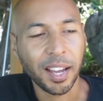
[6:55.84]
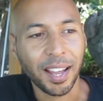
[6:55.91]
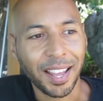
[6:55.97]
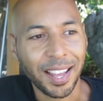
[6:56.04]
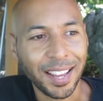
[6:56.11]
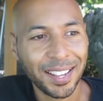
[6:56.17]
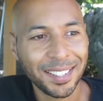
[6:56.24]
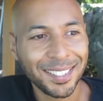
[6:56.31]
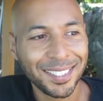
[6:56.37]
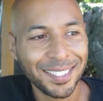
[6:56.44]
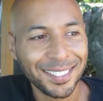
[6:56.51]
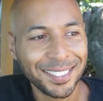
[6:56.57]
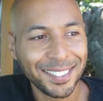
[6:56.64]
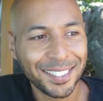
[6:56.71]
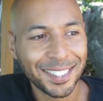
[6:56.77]

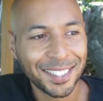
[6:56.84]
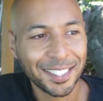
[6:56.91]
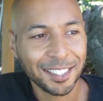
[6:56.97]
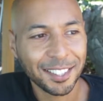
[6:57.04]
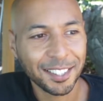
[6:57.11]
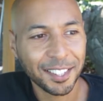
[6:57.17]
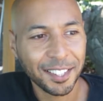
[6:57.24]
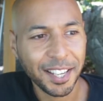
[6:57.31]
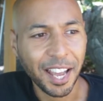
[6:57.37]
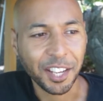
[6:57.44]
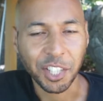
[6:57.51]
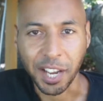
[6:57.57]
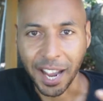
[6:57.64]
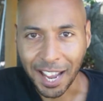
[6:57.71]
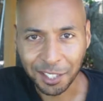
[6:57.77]
And yeah,
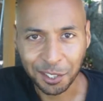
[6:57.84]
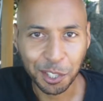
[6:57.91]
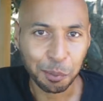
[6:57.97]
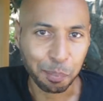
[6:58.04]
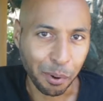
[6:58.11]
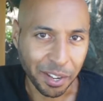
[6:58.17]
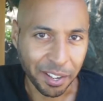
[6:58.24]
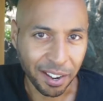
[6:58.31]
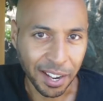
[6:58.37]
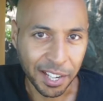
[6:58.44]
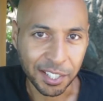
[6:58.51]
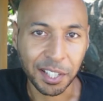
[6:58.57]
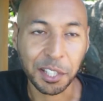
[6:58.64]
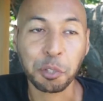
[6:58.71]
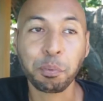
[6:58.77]
she asked the spirit
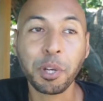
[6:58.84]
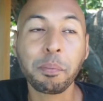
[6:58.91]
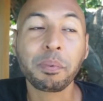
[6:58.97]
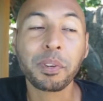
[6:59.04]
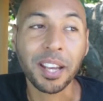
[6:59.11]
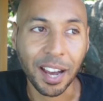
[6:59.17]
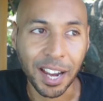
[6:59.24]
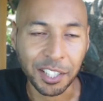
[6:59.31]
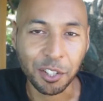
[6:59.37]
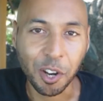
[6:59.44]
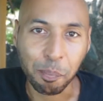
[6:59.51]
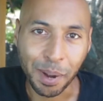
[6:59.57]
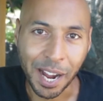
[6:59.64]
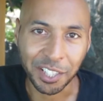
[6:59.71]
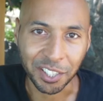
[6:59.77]
guides, and the spirit guides
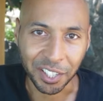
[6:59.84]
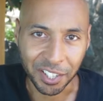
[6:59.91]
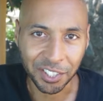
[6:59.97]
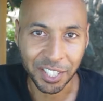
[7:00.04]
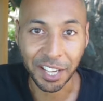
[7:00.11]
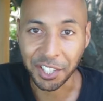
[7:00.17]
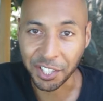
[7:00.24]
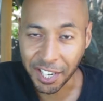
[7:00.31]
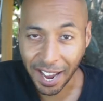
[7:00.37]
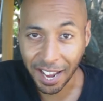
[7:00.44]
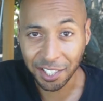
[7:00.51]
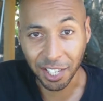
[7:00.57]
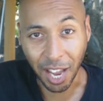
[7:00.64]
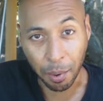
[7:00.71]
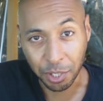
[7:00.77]
got back to her and said,
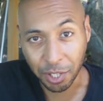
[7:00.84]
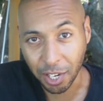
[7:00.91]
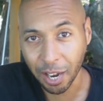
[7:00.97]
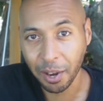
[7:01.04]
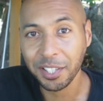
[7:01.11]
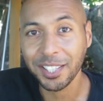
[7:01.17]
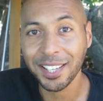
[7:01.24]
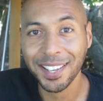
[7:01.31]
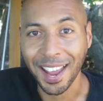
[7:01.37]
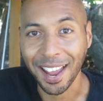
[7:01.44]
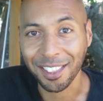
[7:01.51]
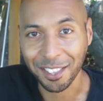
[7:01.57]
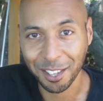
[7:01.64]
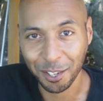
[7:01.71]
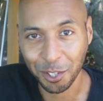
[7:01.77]
yes, I was going to get
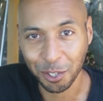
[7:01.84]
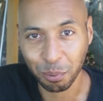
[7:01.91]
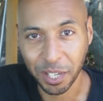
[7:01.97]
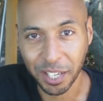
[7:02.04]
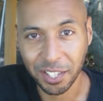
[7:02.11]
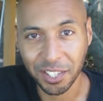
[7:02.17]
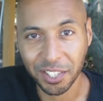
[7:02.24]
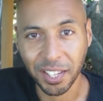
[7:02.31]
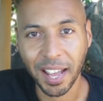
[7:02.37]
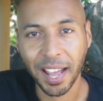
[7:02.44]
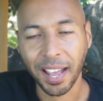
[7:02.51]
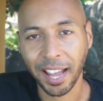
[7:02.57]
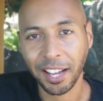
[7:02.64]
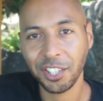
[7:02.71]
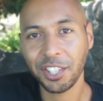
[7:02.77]
these sweets,
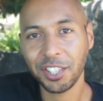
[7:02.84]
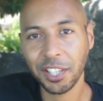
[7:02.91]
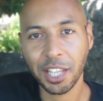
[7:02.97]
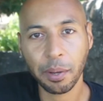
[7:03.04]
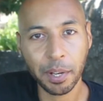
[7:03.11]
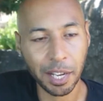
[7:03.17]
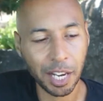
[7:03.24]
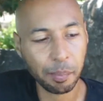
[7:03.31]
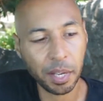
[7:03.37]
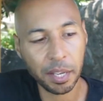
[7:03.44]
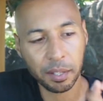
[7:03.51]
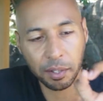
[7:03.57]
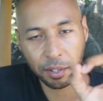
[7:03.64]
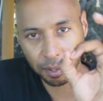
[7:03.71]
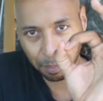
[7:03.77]
and she said they were going to be
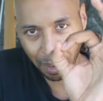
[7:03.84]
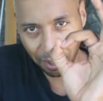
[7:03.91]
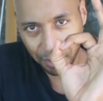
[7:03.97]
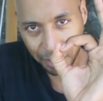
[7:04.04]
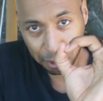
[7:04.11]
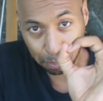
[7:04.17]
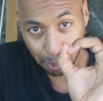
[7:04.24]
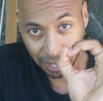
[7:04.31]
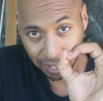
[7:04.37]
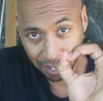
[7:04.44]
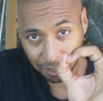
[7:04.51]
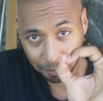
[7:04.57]
about this big,